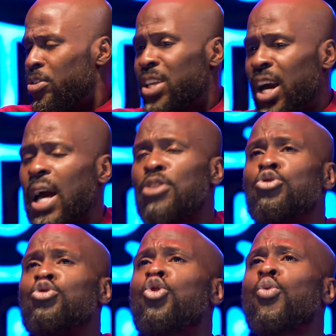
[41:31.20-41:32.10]
He's like, how
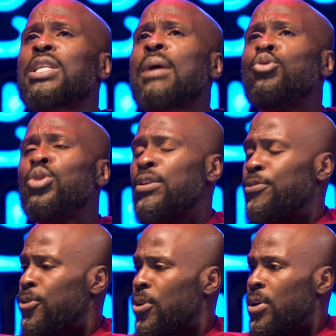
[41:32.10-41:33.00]
do you know what I'm looking
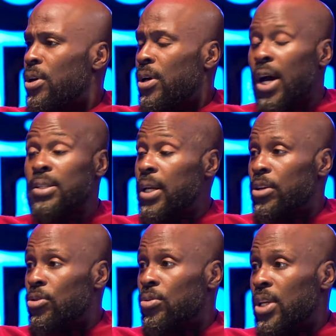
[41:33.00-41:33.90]
for? I said,
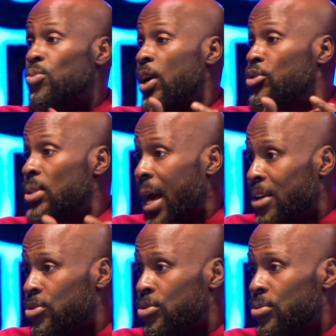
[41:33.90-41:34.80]
I don't, that's why I just
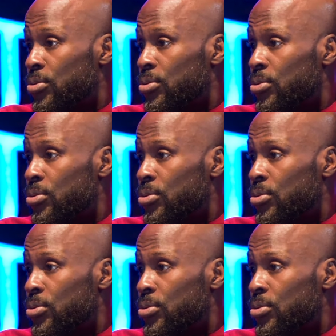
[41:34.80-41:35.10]
asked you.